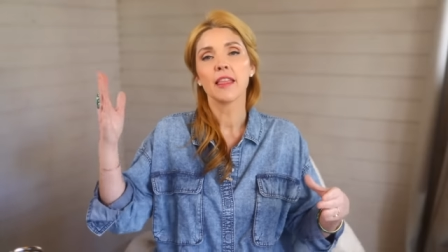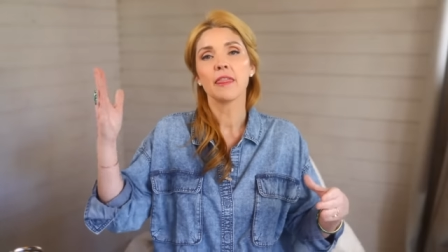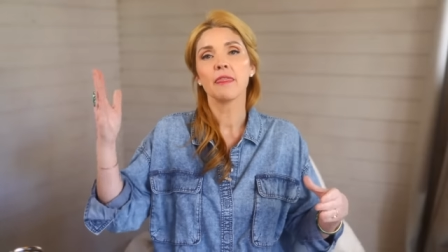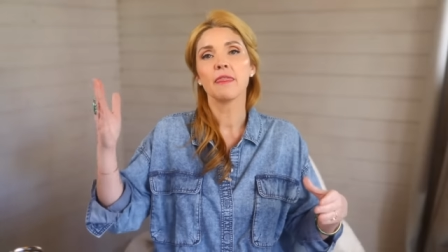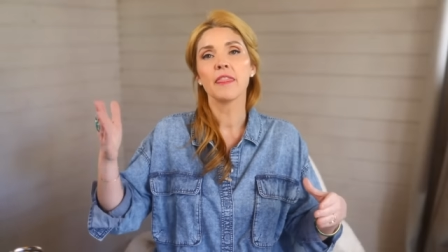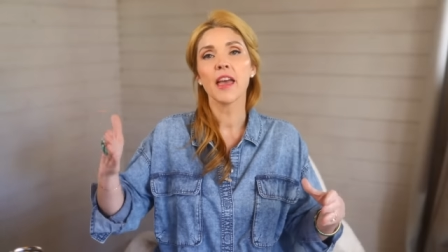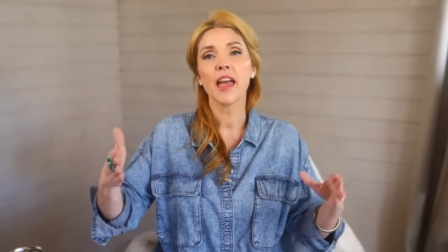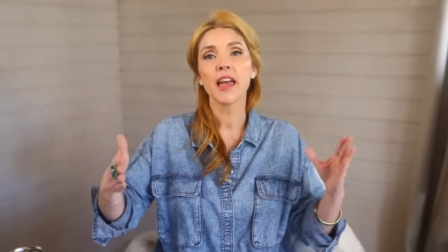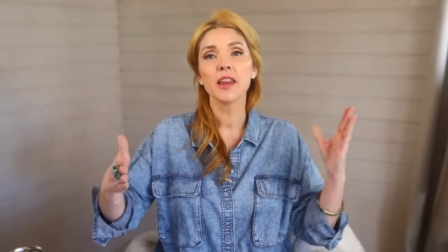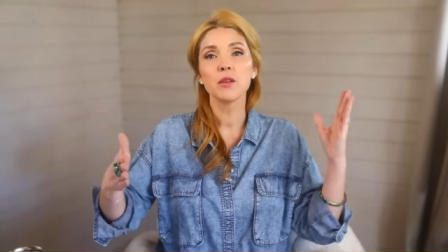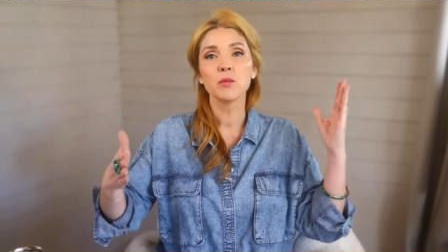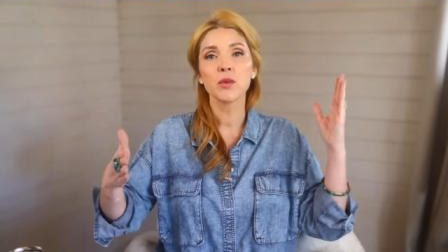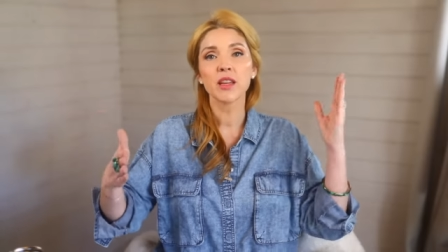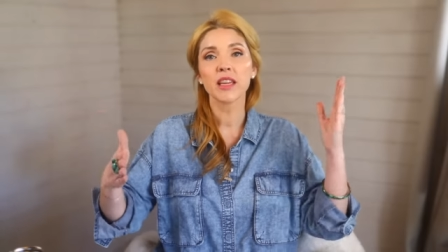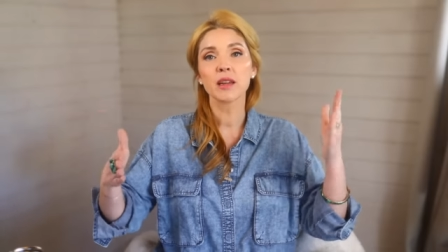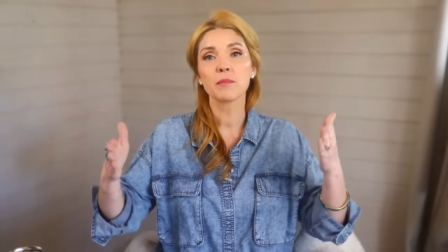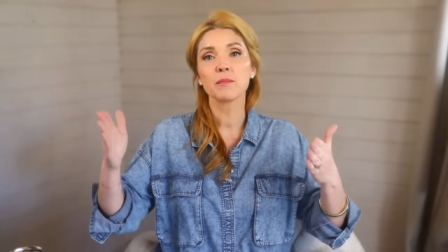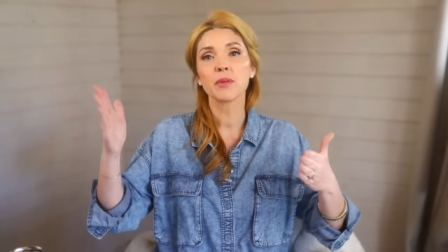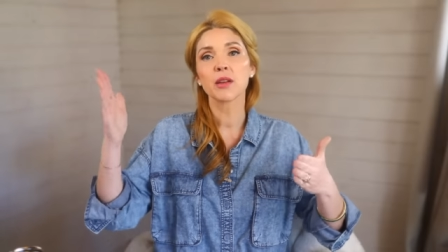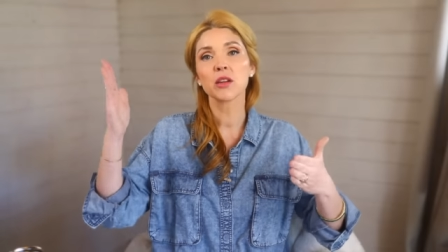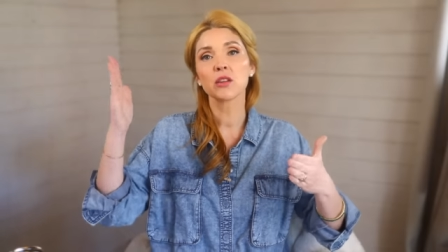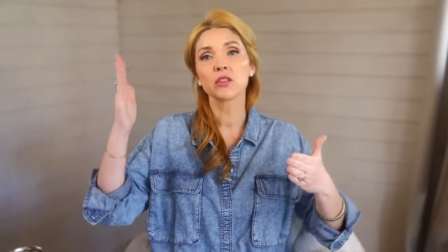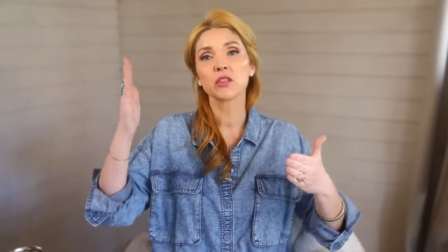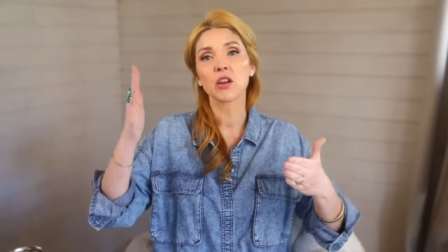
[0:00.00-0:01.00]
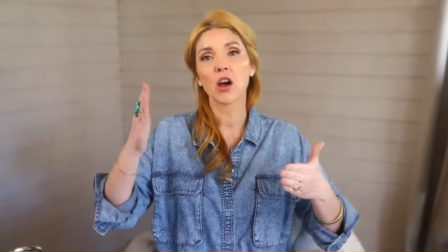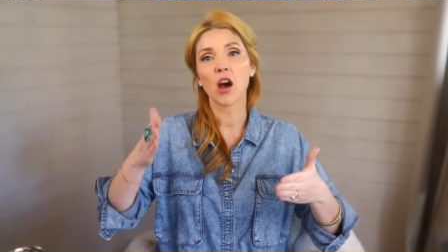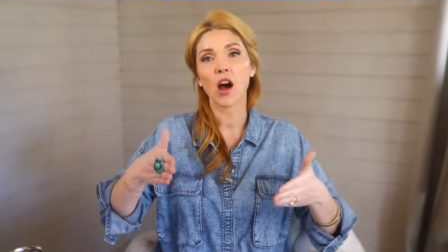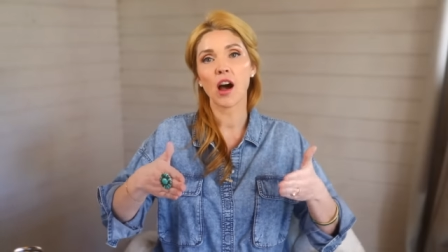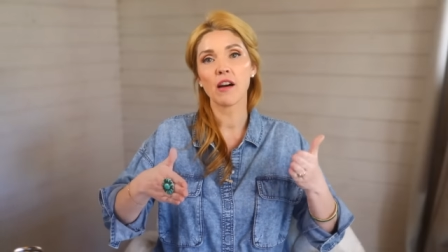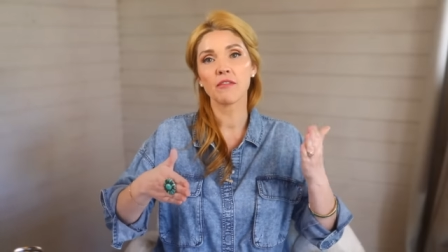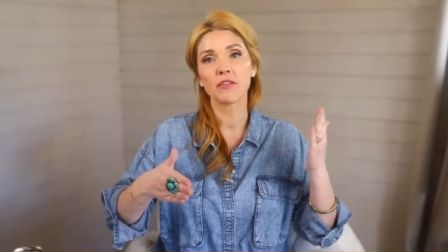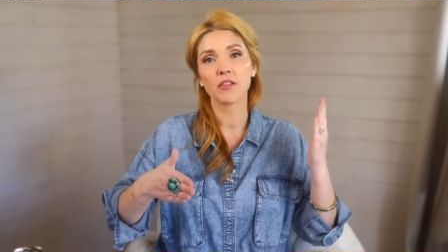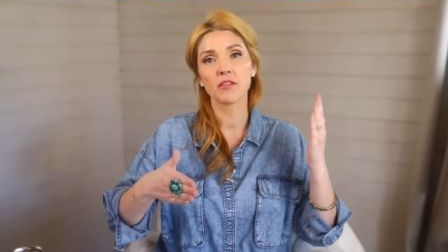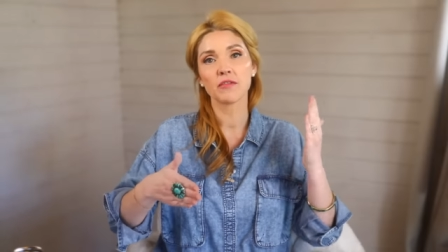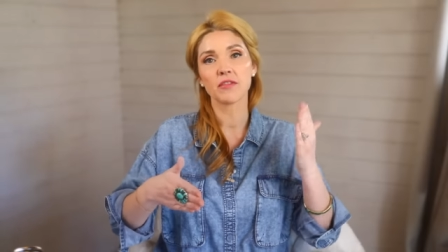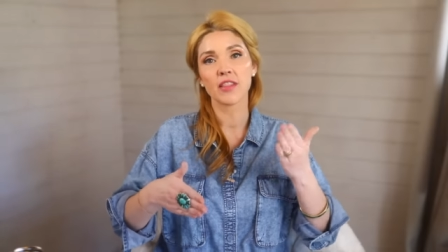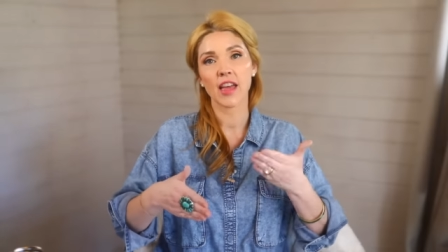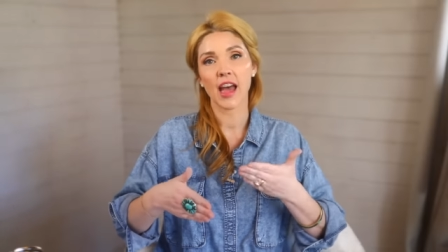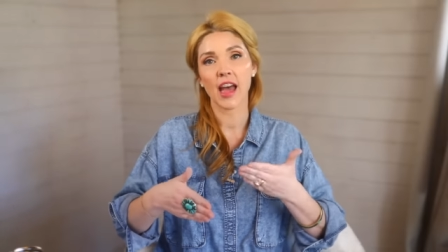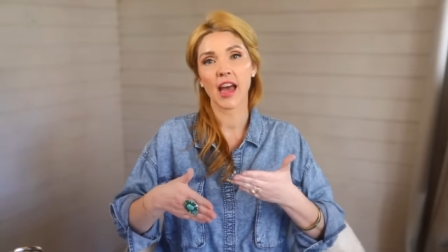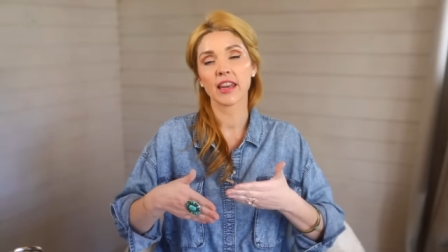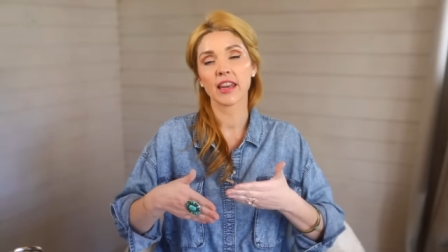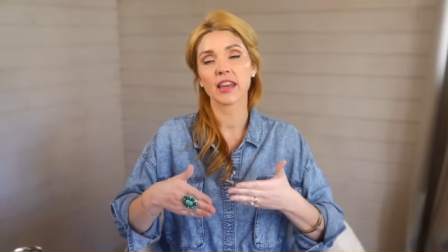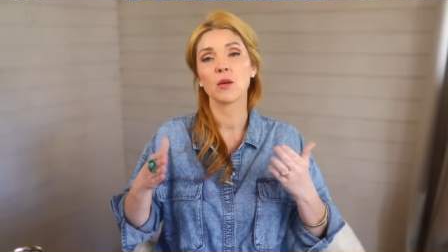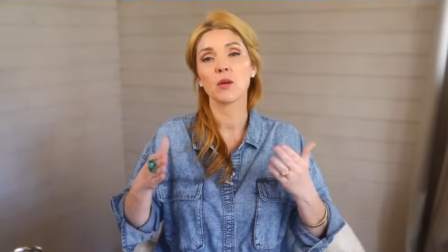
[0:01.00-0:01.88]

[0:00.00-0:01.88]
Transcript: Then we can build off of that,